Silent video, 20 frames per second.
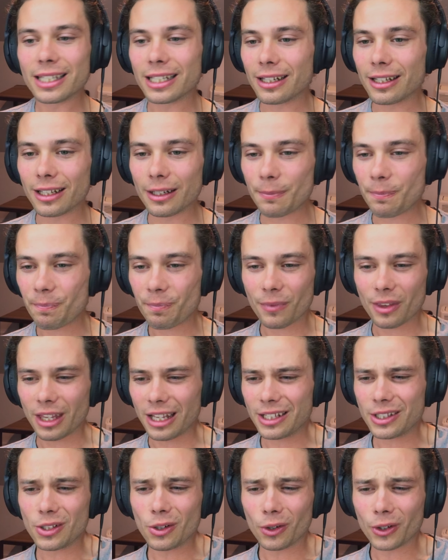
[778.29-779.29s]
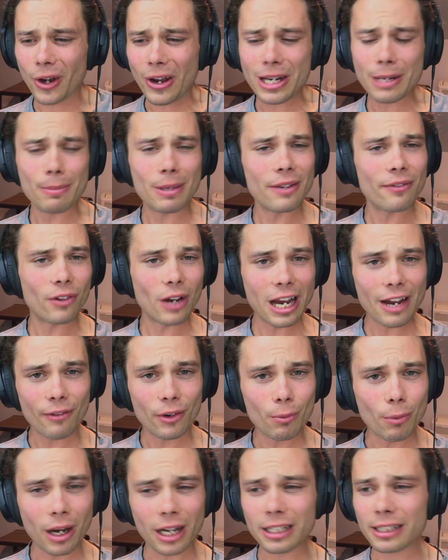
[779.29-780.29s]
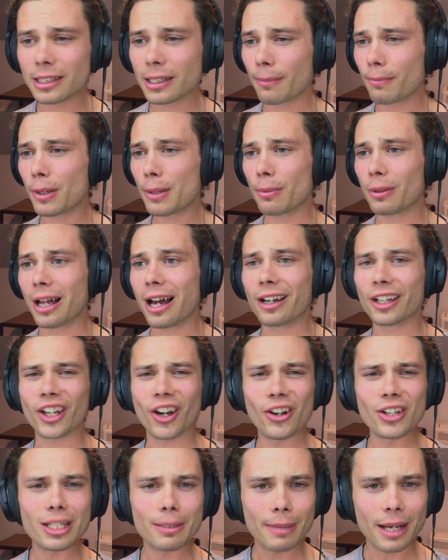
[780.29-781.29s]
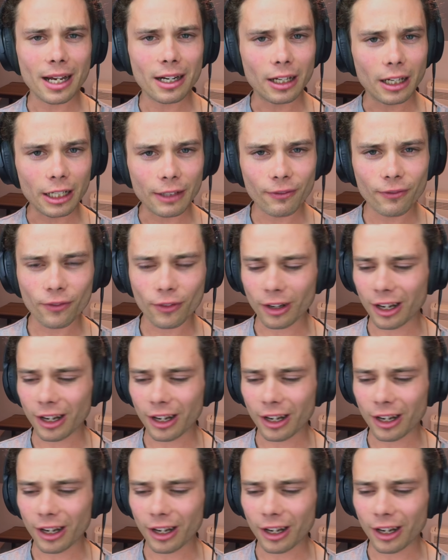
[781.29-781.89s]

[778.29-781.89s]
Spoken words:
and that it's not going to be for everyone. Some people aren't going to be able to live